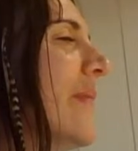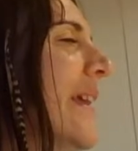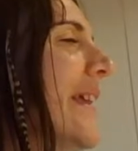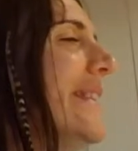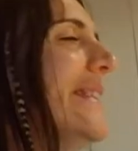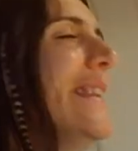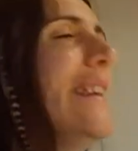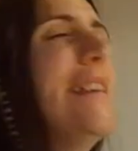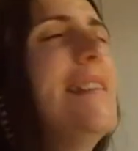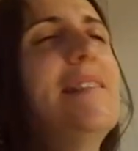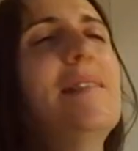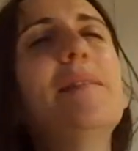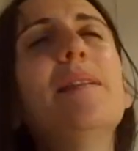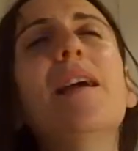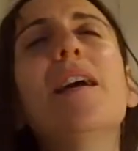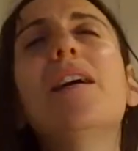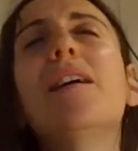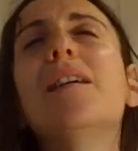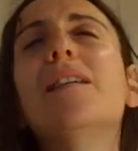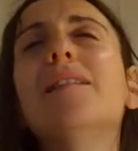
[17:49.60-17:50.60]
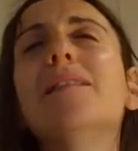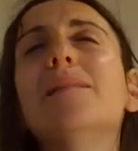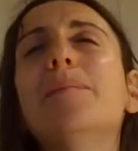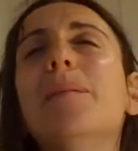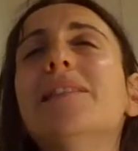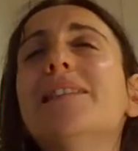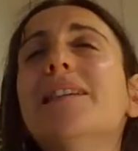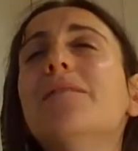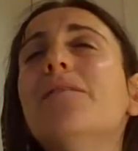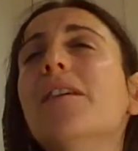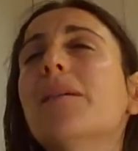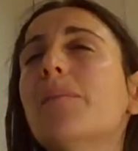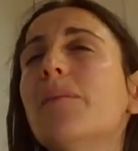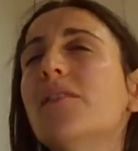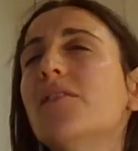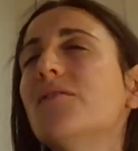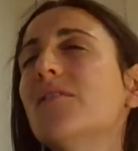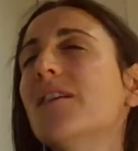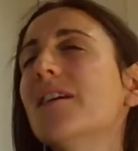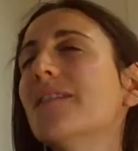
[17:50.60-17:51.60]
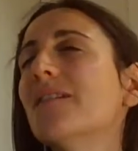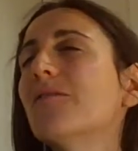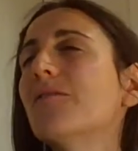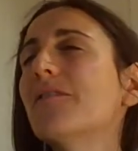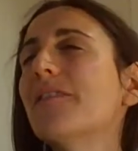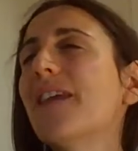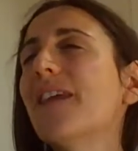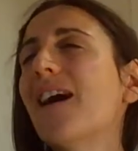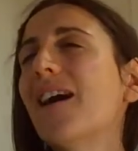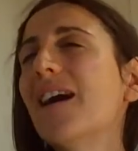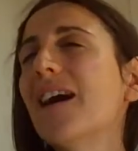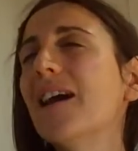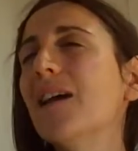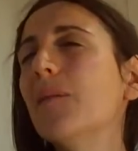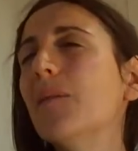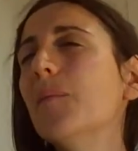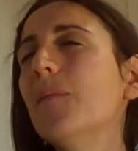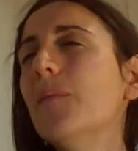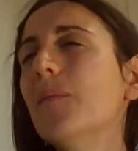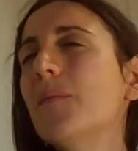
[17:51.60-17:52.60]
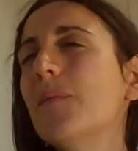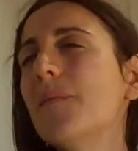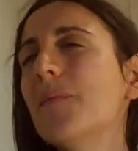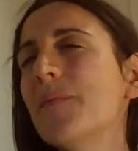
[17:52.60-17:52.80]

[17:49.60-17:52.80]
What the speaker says: in this specific period of time,